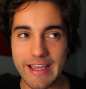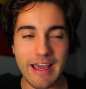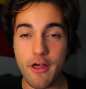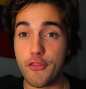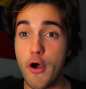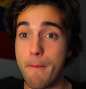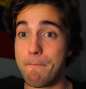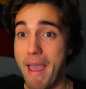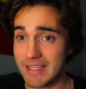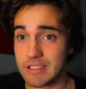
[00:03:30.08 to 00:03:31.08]
Like the
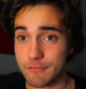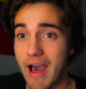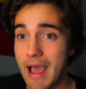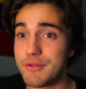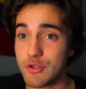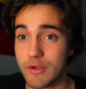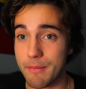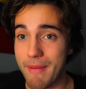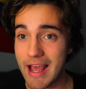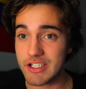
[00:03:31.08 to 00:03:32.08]
best vibes you
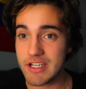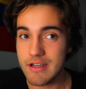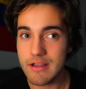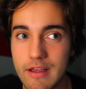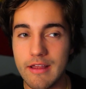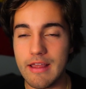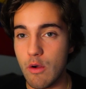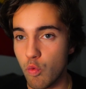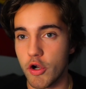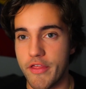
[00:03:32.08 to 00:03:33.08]
can imagine
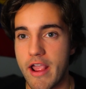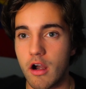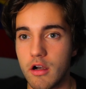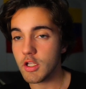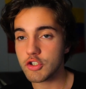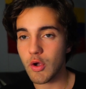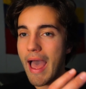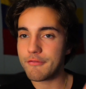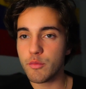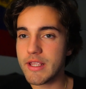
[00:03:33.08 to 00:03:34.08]
were there. So
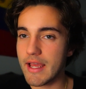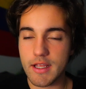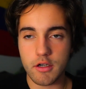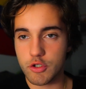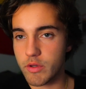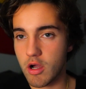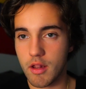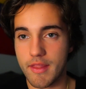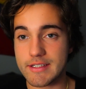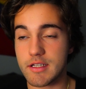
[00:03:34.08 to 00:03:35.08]
after we get done doing
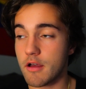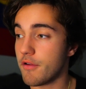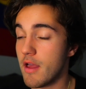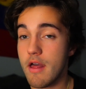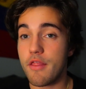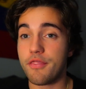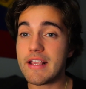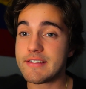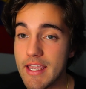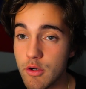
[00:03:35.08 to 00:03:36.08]
all of that stuff,
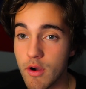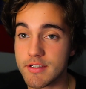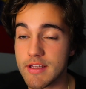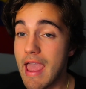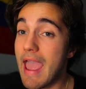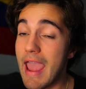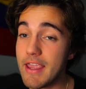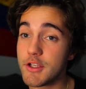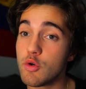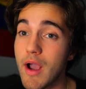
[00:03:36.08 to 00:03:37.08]
they say to us,
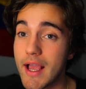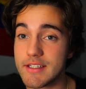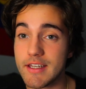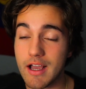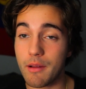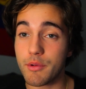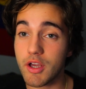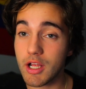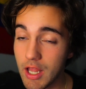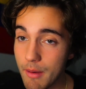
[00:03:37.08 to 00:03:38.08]
Hey, you guys need to come
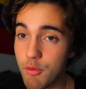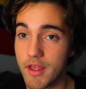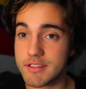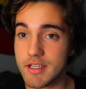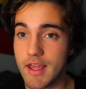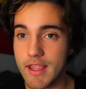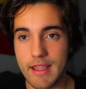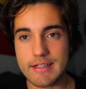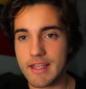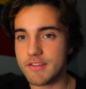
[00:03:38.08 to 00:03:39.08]
to the club with us
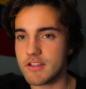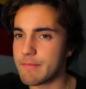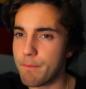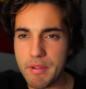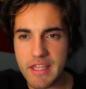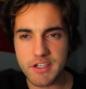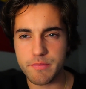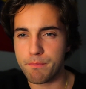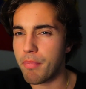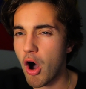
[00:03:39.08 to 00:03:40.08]
tonight. It's like this
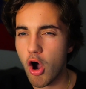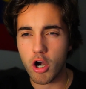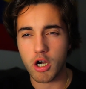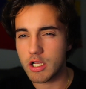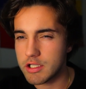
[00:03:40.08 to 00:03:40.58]
beach bar